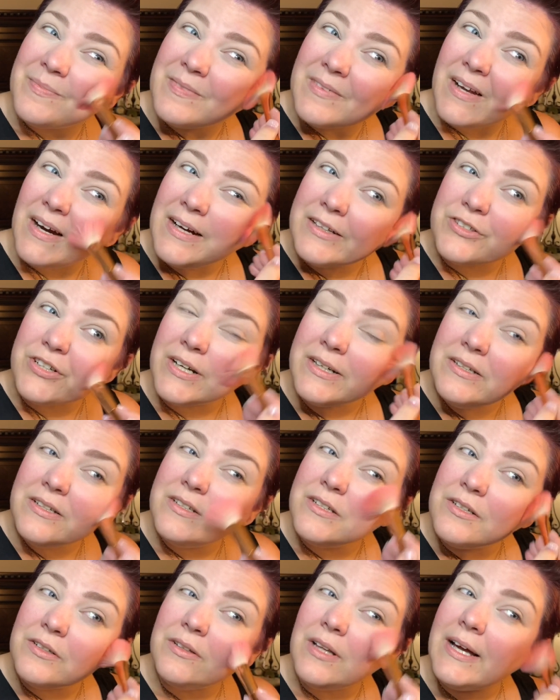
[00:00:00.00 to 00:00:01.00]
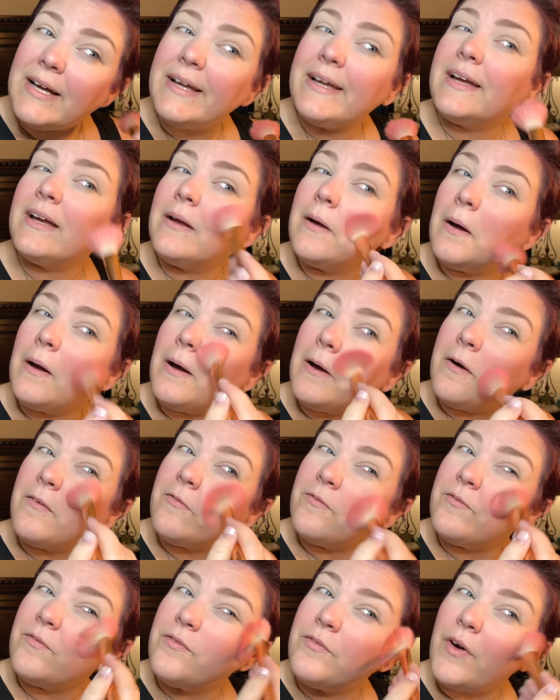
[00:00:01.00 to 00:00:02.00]
I tried to do like a
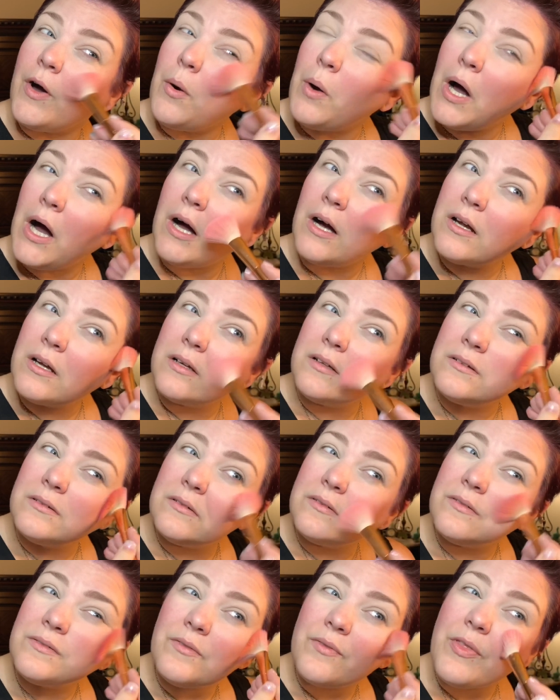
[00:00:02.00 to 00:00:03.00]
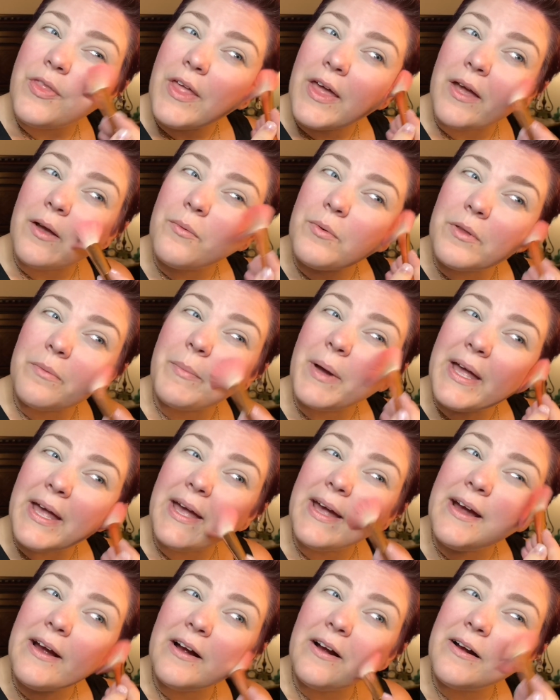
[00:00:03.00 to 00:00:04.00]
faux hawk thing with my
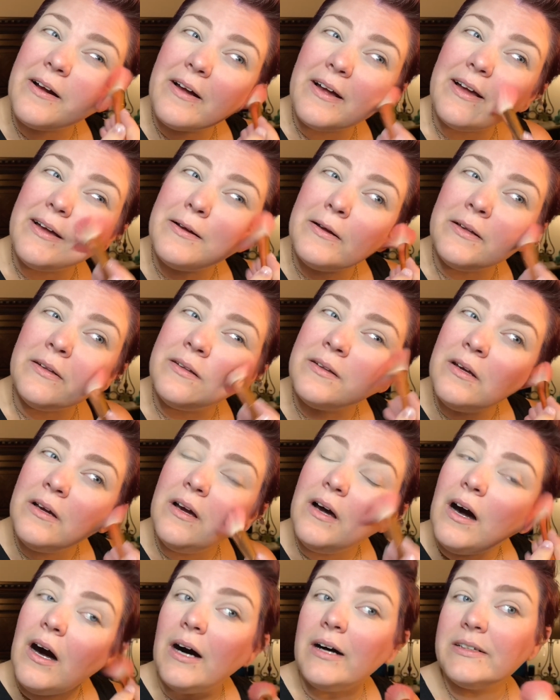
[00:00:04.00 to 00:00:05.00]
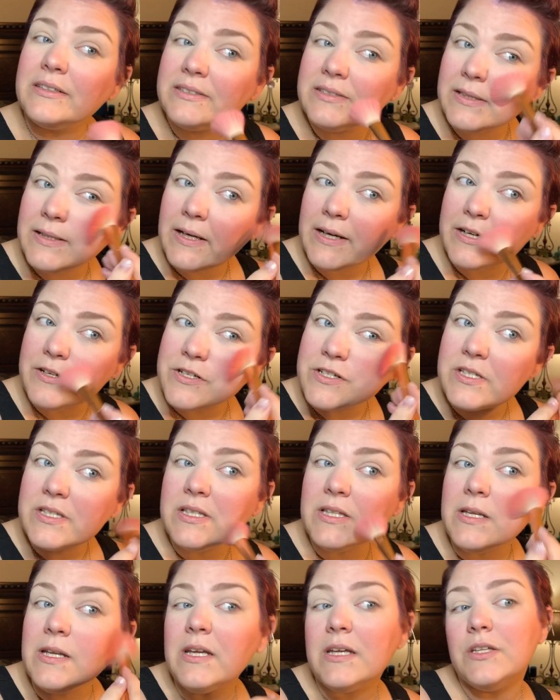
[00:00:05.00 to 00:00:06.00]
hair, and honestly, I just
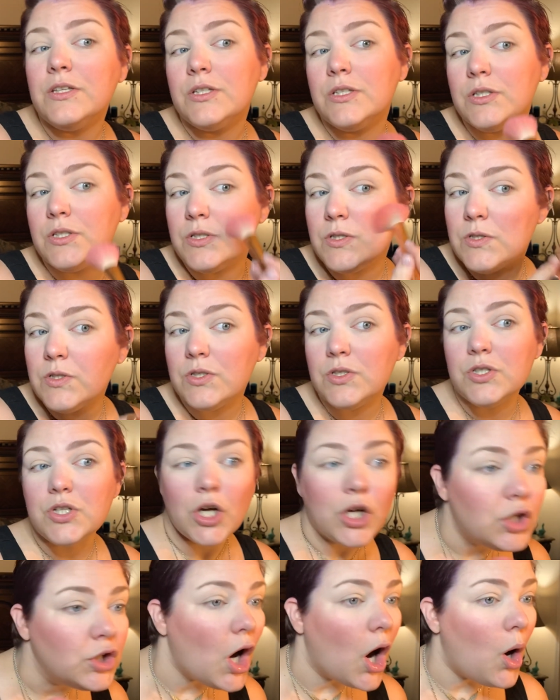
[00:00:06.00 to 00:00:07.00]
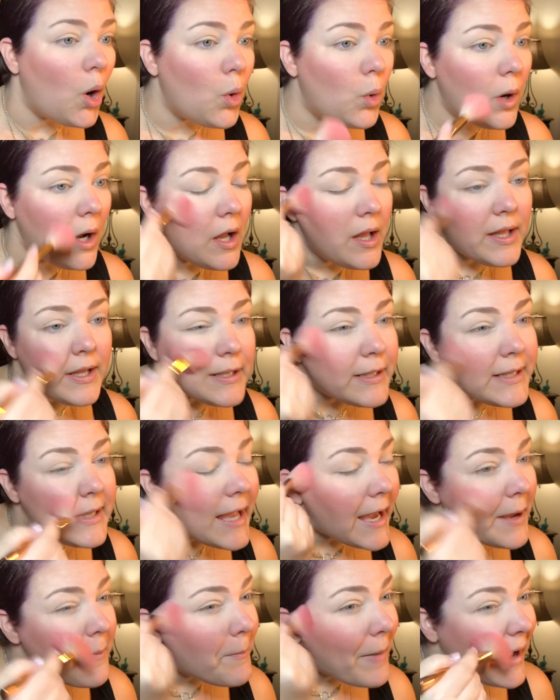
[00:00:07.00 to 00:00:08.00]
need to go
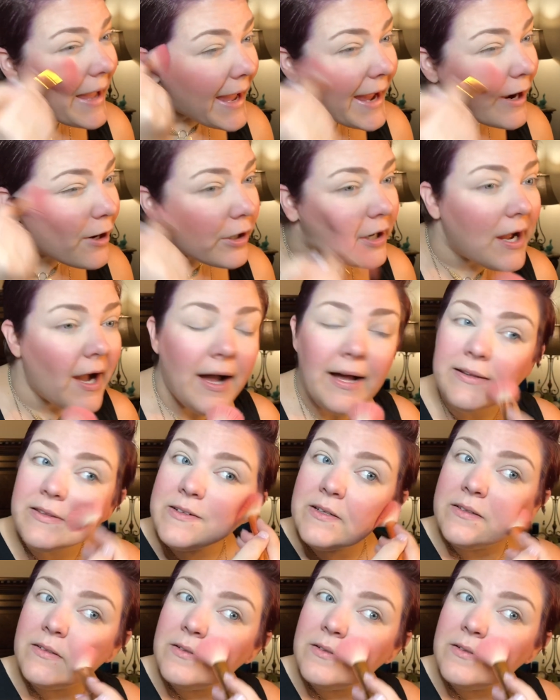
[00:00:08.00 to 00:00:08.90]
get my hair cut